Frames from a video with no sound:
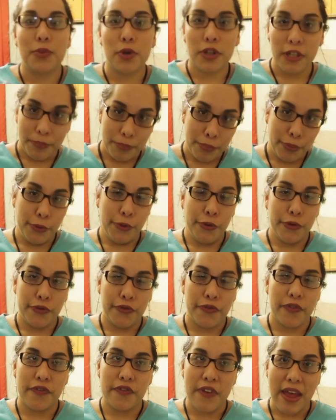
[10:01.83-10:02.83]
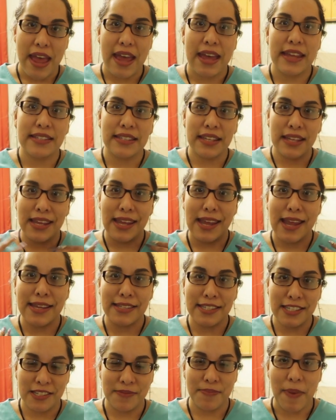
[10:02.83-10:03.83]
bulletproof vest, he
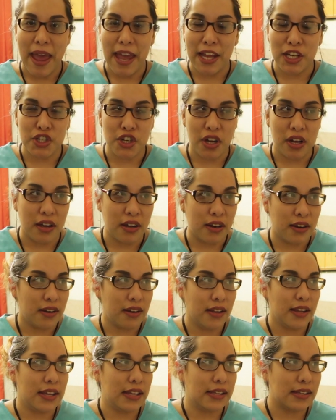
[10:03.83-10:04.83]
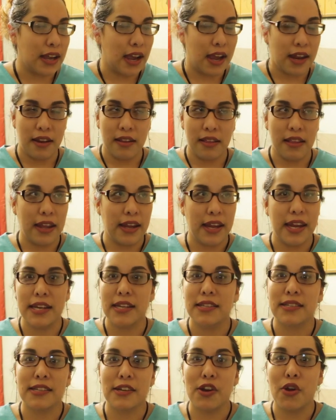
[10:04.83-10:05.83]
has his badge on. He's kind of like, he
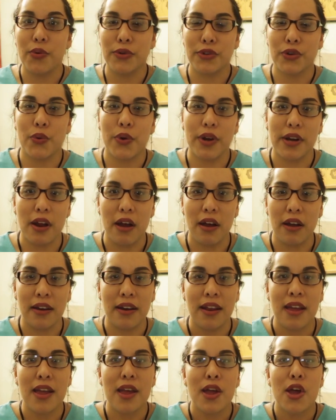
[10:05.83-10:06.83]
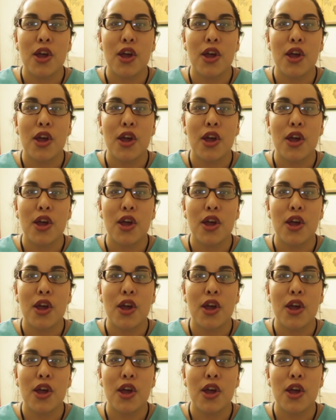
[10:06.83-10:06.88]
doesn't know what's going on.